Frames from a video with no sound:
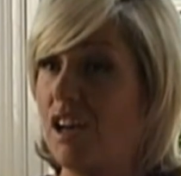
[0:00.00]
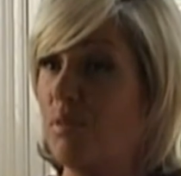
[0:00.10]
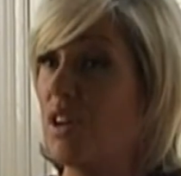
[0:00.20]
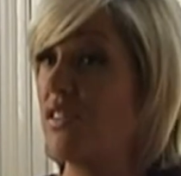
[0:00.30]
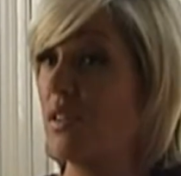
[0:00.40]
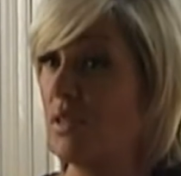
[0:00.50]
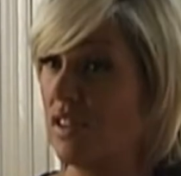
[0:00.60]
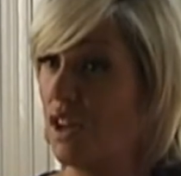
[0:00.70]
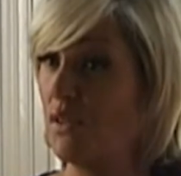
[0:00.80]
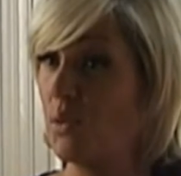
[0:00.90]
because I
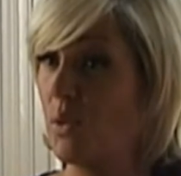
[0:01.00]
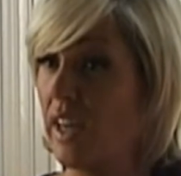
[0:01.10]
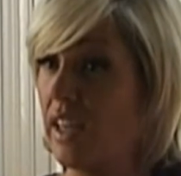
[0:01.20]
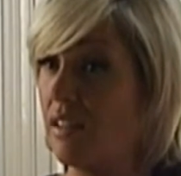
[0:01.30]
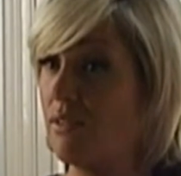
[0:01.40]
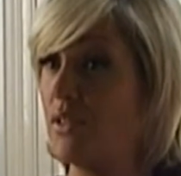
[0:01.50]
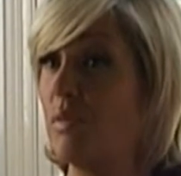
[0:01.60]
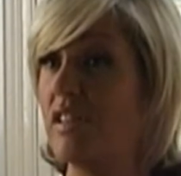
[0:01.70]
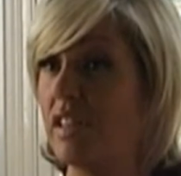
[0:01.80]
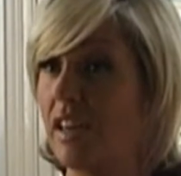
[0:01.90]
wasn't overweight, and for
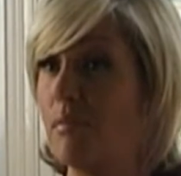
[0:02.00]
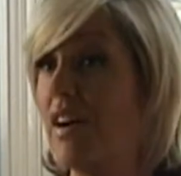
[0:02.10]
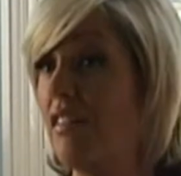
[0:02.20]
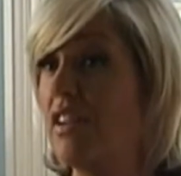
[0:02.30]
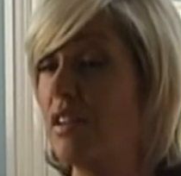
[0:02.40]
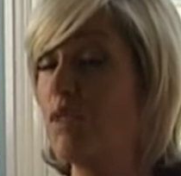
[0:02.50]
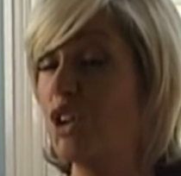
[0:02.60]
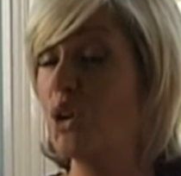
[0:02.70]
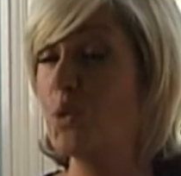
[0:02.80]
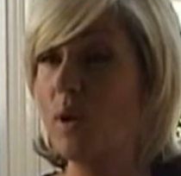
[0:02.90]
me to get married at my
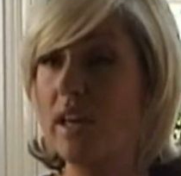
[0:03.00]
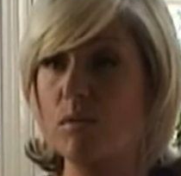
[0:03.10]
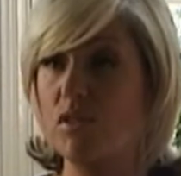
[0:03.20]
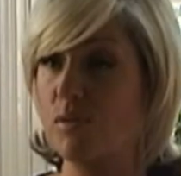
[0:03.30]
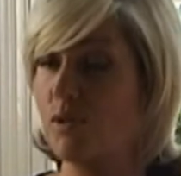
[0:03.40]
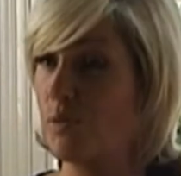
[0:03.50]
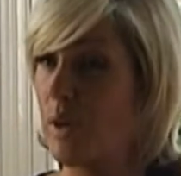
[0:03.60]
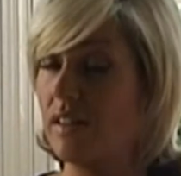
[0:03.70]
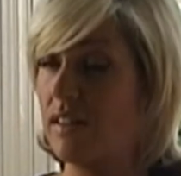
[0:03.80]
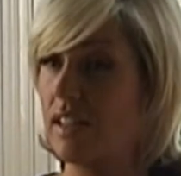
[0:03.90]
goal weight was just
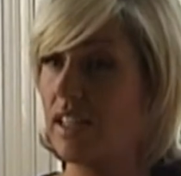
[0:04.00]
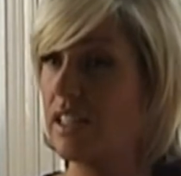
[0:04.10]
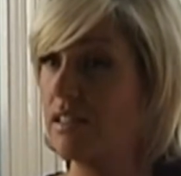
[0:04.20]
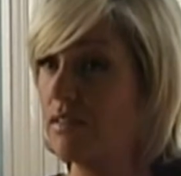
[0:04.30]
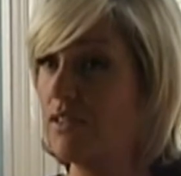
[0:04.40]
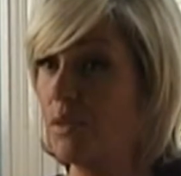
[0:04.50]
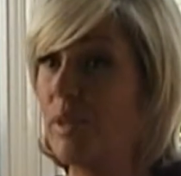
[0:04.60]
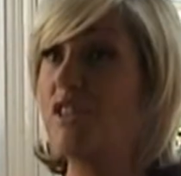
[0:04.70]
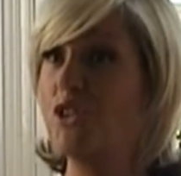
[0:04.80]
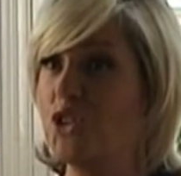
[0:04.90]
basically for
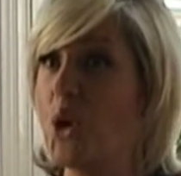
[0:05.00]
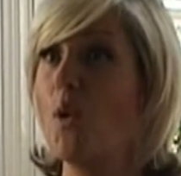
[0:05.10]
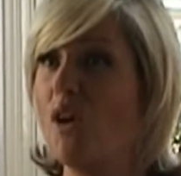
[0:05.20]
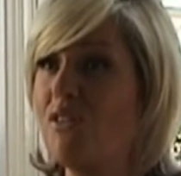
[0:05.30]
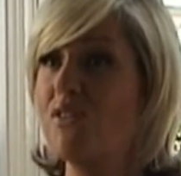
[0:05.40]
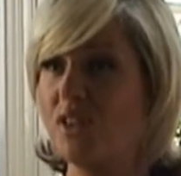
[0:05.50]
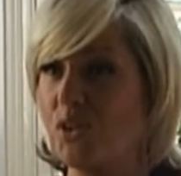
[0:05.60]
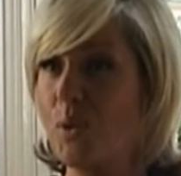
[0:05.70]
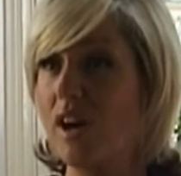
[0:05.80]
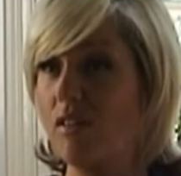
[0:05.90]
me to show off
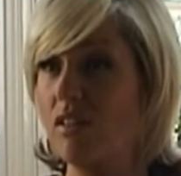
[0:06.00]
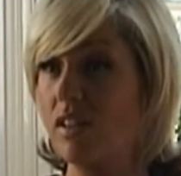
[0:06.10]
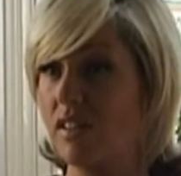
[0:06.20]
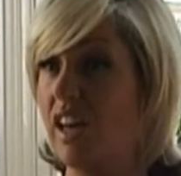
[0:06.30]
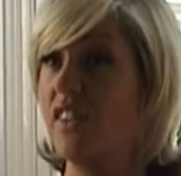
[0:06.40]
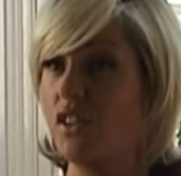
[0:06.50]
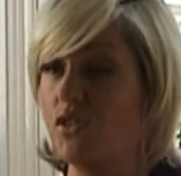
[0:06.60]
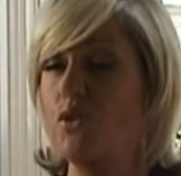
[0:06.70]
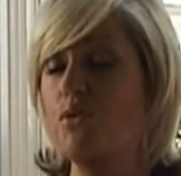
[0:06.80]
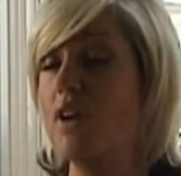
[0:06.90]
as well, because I had this
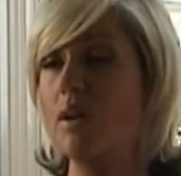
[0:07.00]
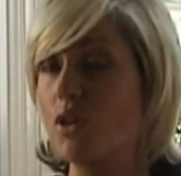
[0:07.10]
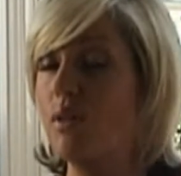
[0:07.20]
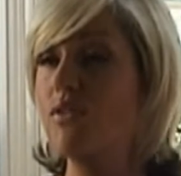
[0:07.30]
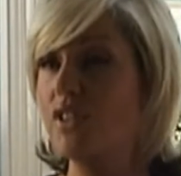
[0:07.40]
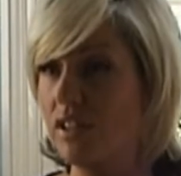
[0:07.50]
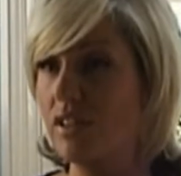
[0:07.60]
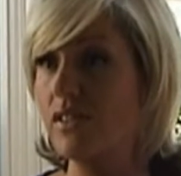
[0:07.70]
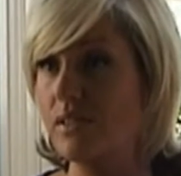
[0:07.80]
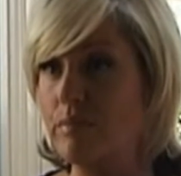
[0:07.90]
newfound
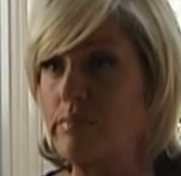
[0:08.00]
confidence.